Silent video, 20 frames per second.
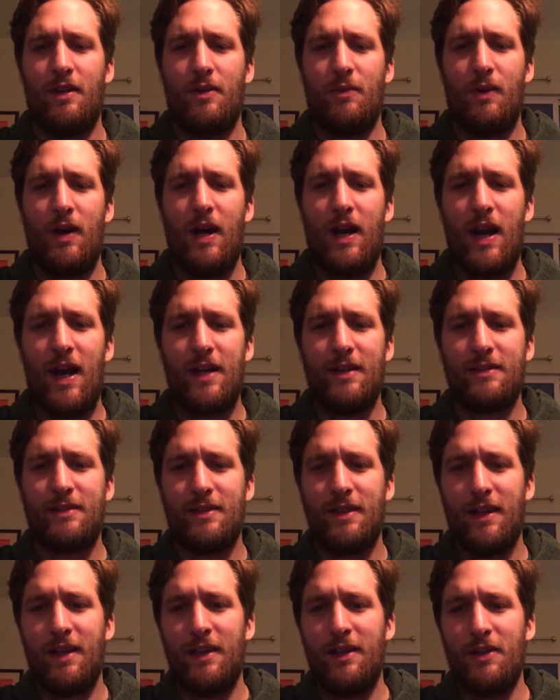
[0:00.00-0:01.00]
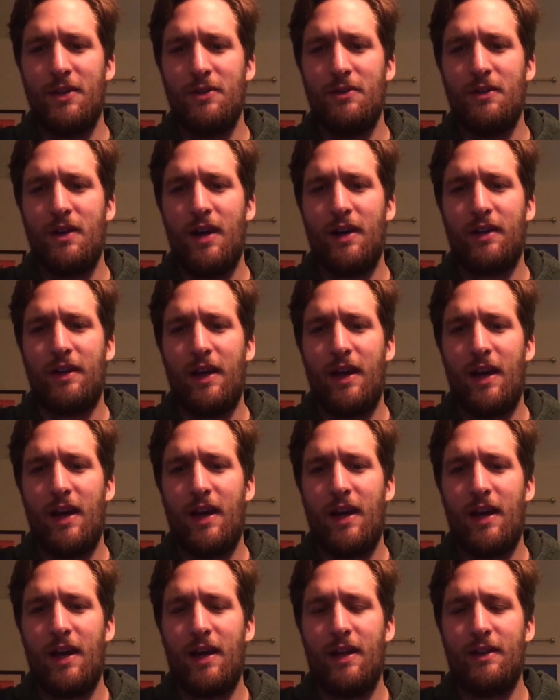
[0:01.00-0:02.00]
When I see you
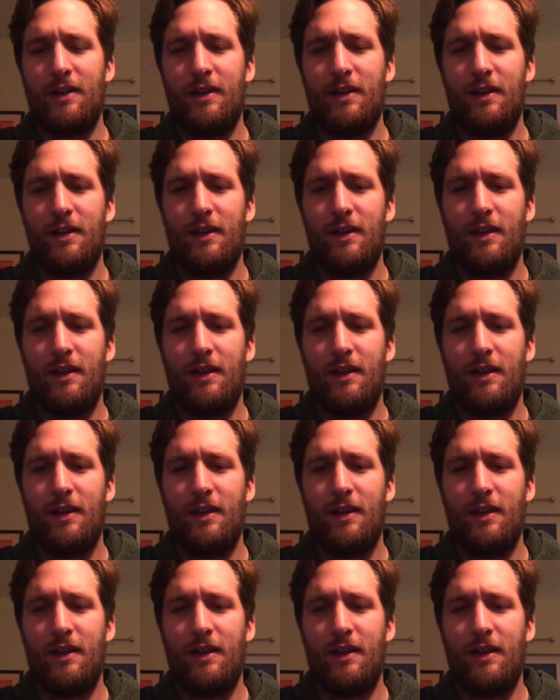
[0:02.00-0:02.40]
again.